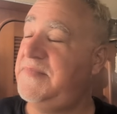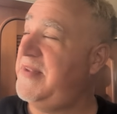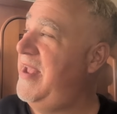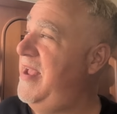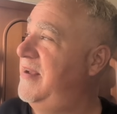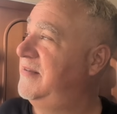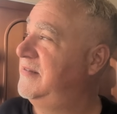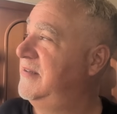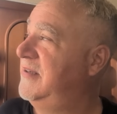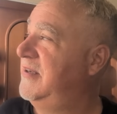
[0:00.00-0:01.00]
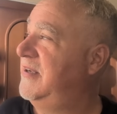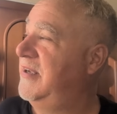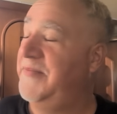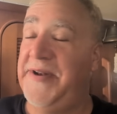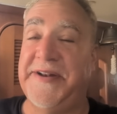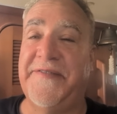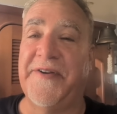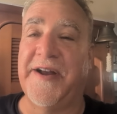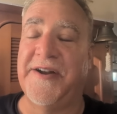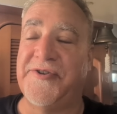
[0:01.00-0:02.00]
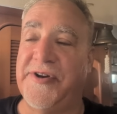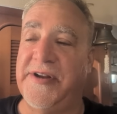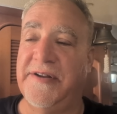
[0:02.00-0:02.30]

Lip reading: Yeah, I'm in a different country.